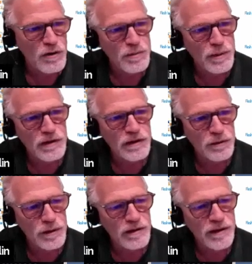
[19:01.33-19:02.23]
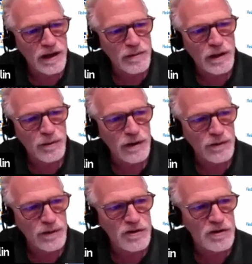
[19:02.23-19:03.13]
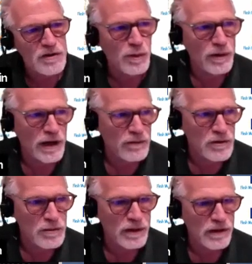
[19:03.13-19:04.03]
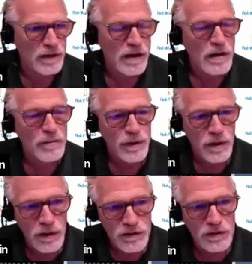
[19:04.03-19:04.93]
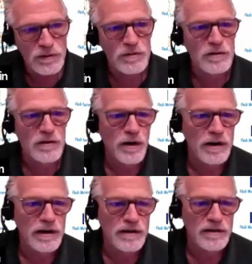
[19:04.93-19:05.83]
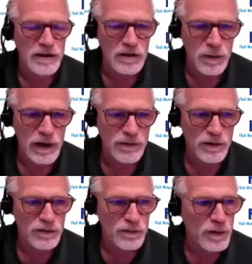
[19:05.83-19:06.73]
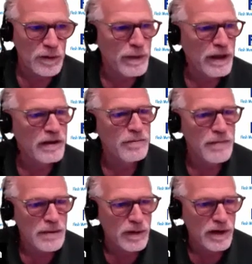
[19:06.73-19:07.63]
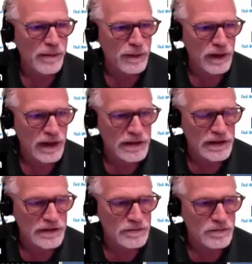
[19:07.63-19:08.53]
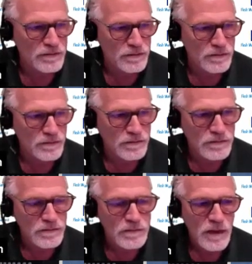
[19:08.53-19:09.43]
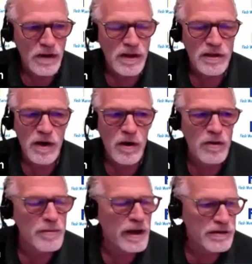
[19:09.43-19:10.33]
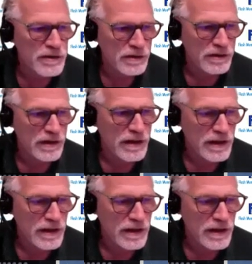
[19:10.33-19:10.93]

who is building 300 nanometer wafers to support Everspin, but also targeting these wafers for embedded memory applications. All the major